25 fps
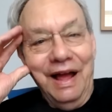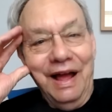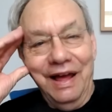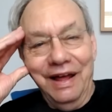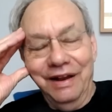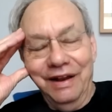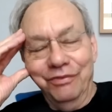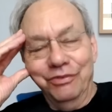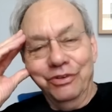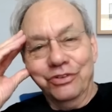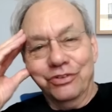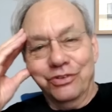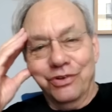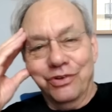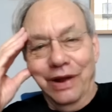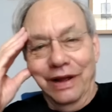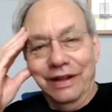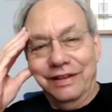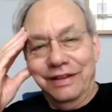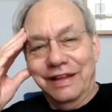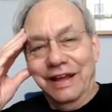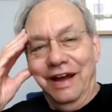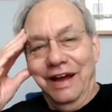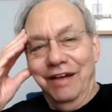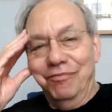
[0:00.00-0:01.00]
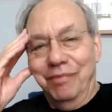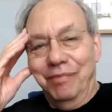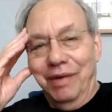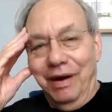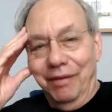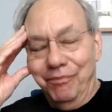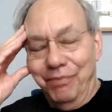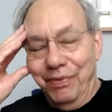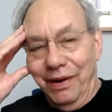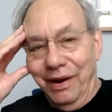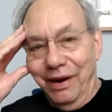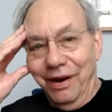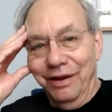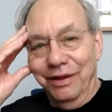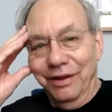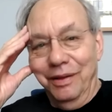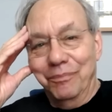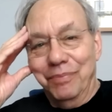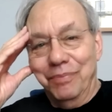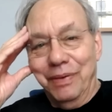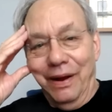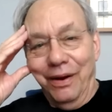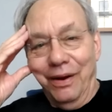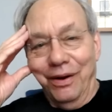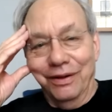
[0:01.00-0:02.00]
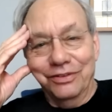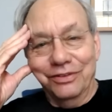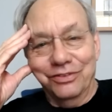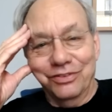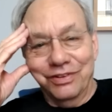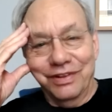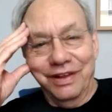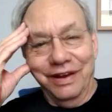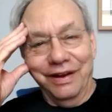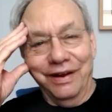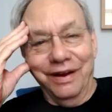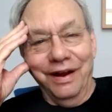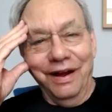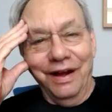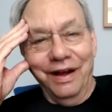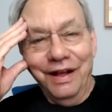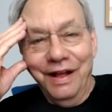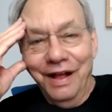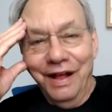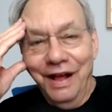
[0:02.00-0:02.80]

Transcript: it was great to have my parents there.